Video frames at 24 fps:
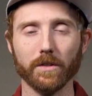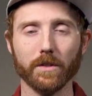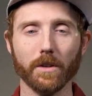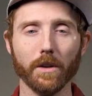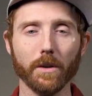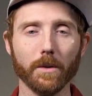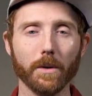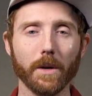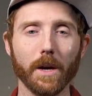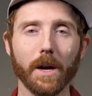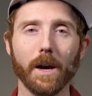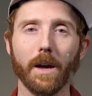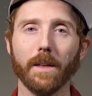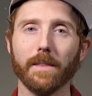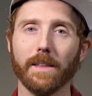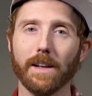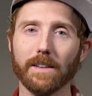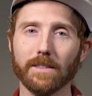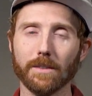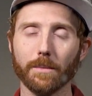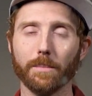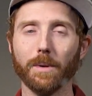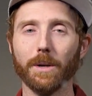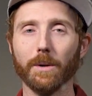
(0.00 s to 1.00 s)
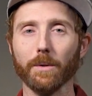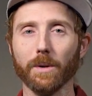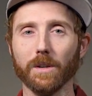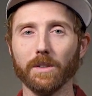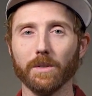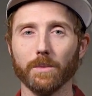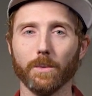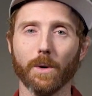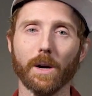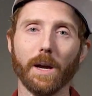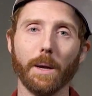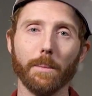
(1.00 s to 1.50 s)
So that's a big
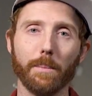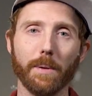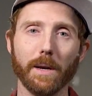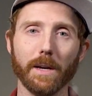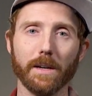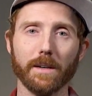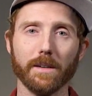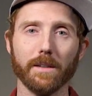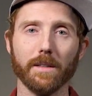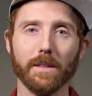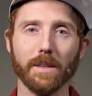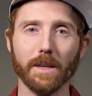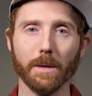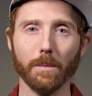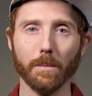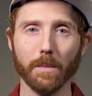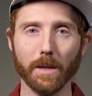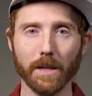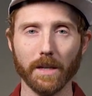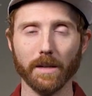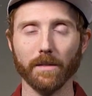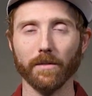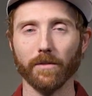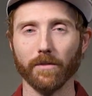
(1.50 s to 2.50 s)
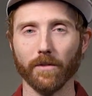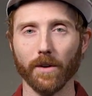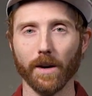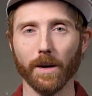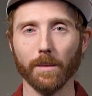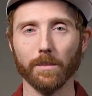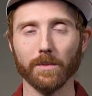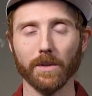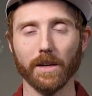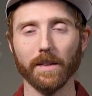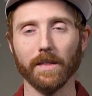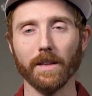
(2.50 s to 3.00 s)
reason why I picked the medium frames.